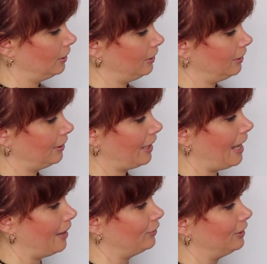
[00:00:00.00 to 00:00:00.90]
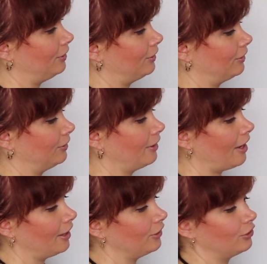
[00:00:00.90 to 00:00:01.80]
have this
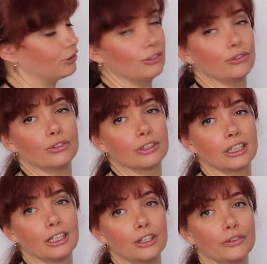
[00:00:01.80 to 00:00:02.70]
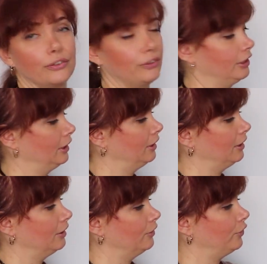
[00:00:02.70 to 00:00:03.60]
nice curve
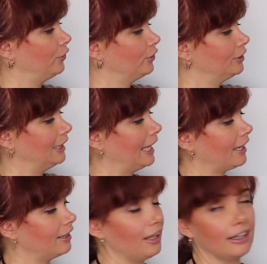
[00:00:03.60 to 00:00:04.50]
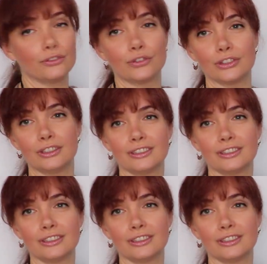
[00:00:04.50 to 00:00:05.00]
for the neckline for